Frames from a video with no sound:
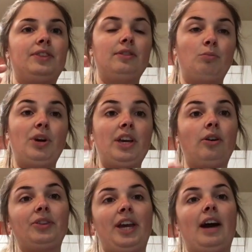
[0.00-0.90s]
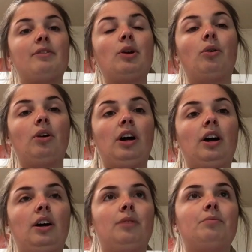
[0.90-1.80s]
we only have
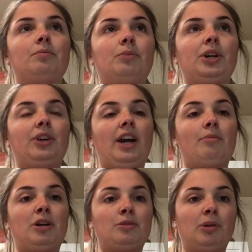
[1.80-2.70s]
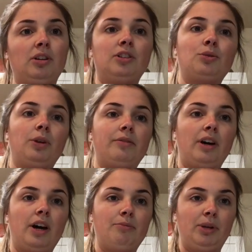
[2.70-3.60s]
Metoprolol in
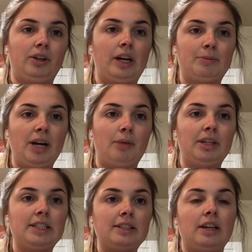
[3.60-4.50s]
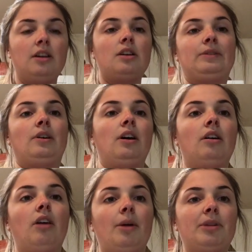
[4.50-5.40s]
25 milligram tablets.
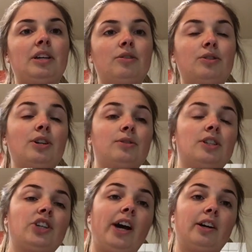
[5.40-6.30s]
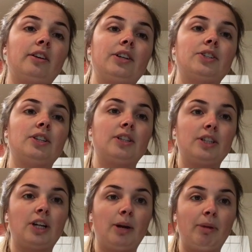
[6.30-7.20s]
So I'm going to use dosage calculation to
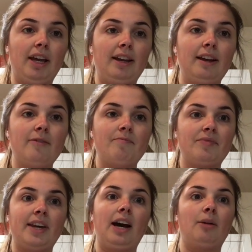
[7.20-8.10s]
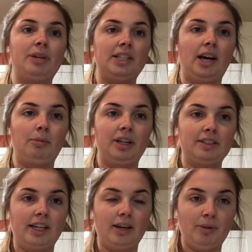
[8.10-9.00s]
determine how many
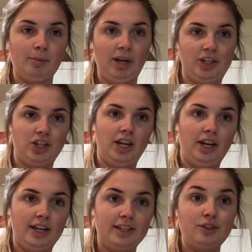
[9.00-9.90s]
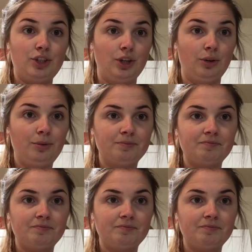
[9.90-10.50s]
tablets I give my patient, and it's 2.